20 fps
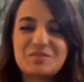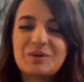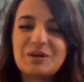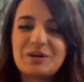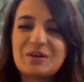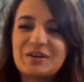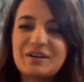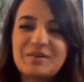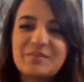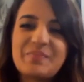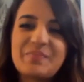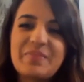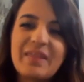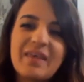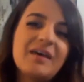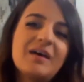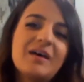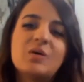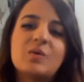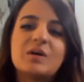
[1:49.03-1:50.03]
Margaret.
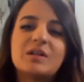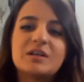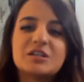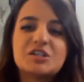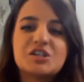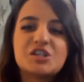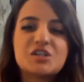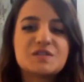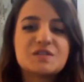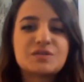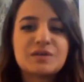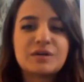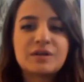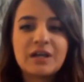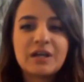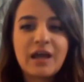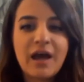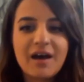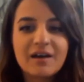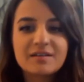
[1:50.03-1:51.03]
While issues
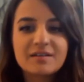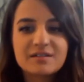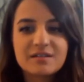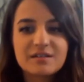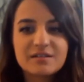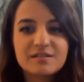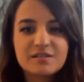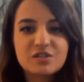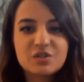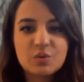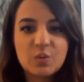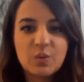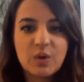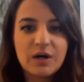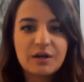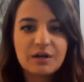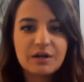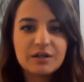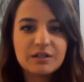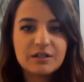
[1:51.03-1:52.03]
surrounding access to
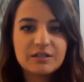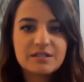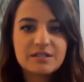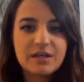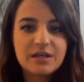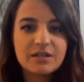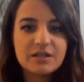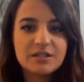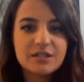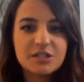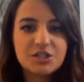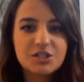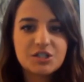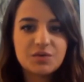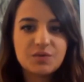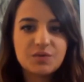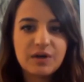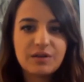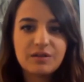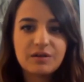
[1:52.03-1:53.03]
water and sanitation
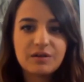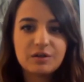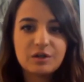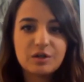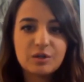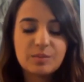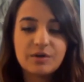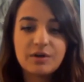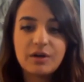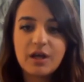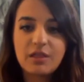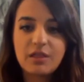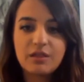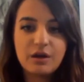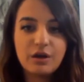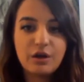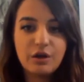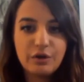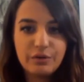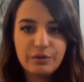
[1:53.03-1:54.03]
around the globe are
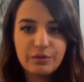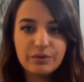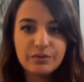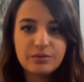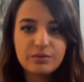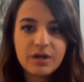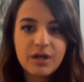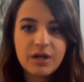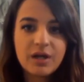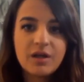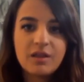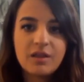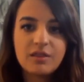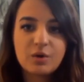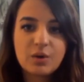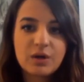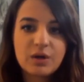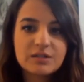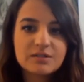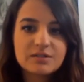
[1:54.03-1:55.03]
nothing new, the
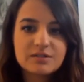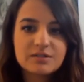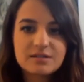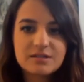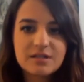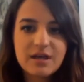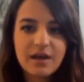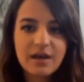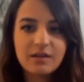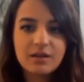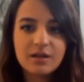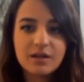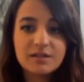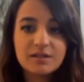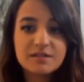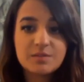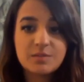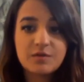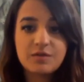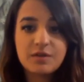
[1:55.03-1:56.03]
crisis is highlighting
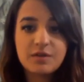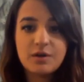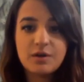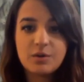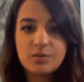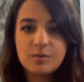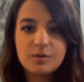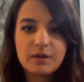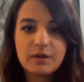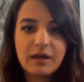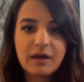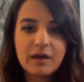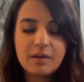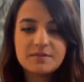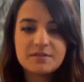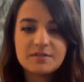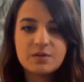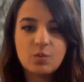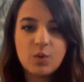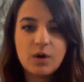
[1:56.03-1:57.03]
some of the notable
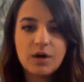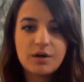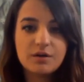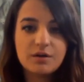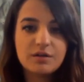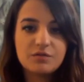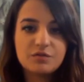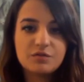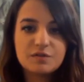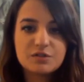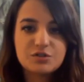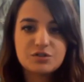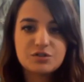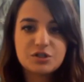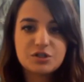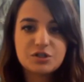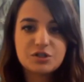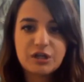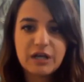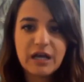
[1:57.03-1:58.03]
gaps in water
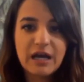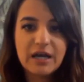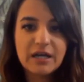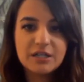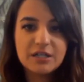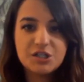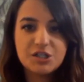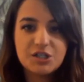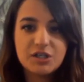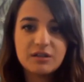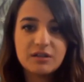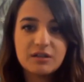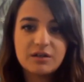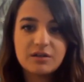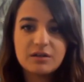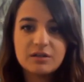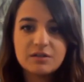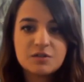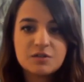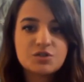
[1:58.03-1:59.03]
infrastructure and hygiene that are
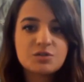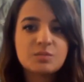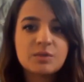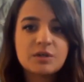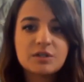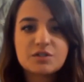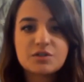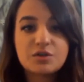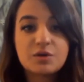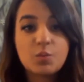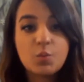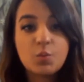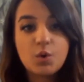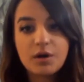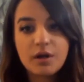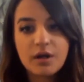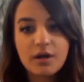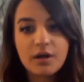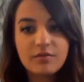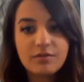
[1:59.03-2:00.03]
instrumental in
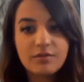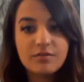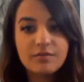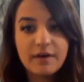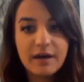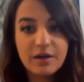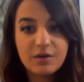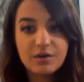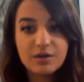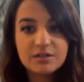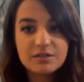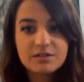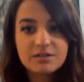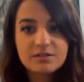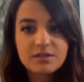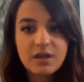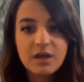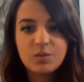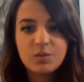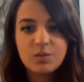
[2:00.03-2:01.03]
warding off the
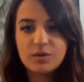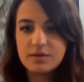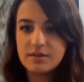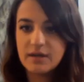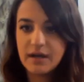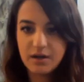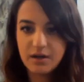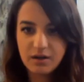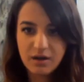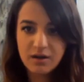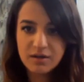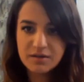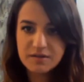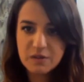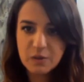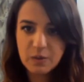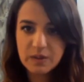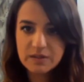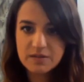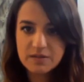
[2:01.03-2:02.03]
virus, with dire
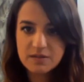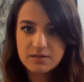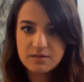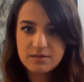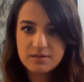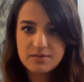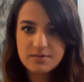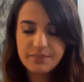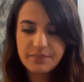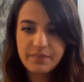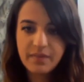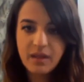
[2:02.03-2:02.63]
consequences.